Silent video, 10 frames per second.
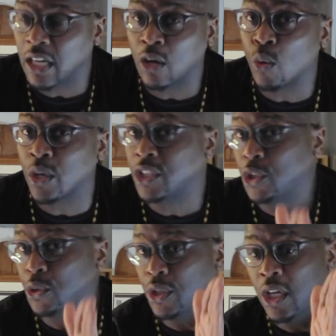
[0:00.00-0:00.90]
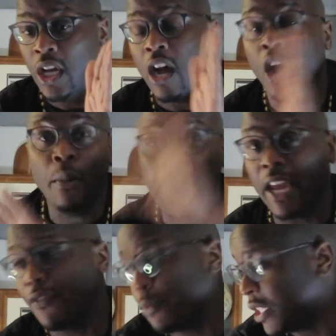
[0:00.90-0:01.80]
according to all my
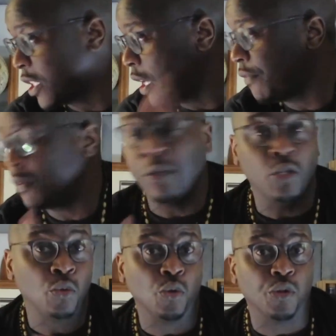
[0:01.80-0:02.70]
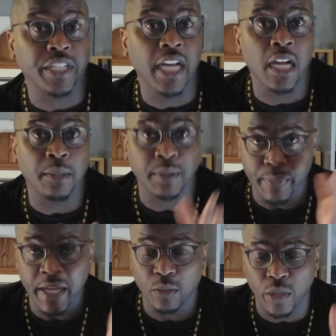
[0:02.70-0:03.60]
information came from the New York Times,
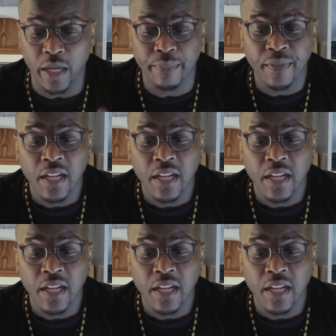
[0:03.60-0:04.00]
by the way.